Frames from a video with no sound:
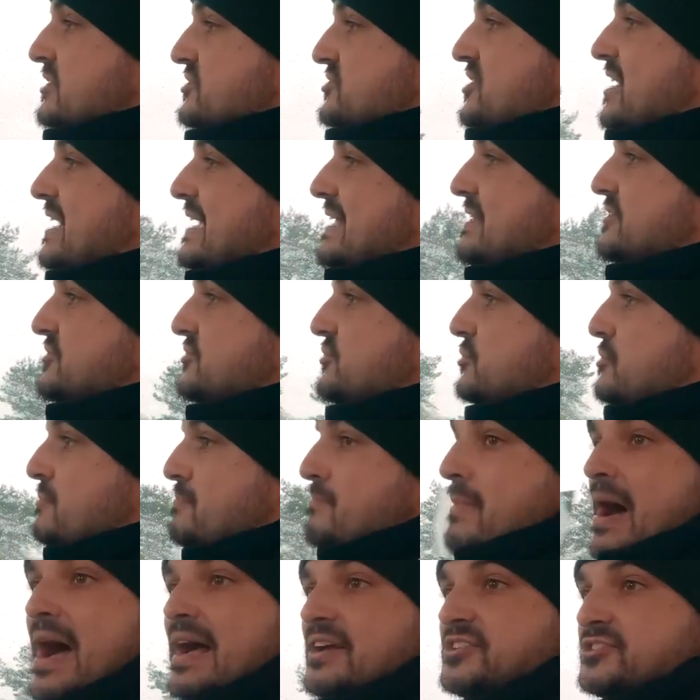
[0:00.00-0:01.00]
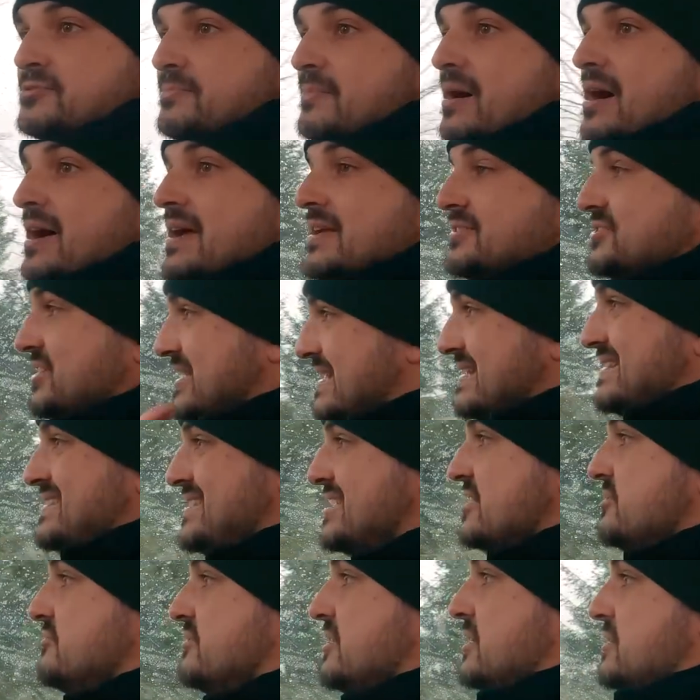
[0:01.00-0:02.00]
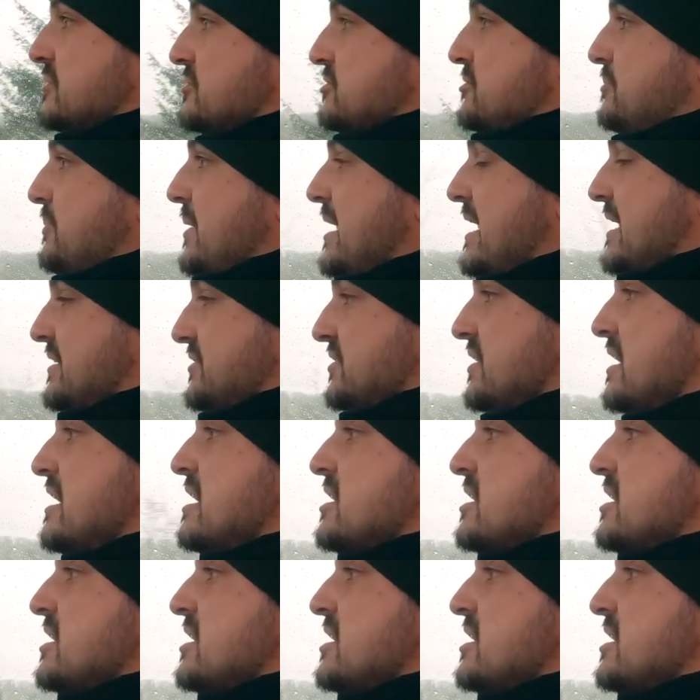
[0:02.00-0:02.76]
designs to maximise interior space,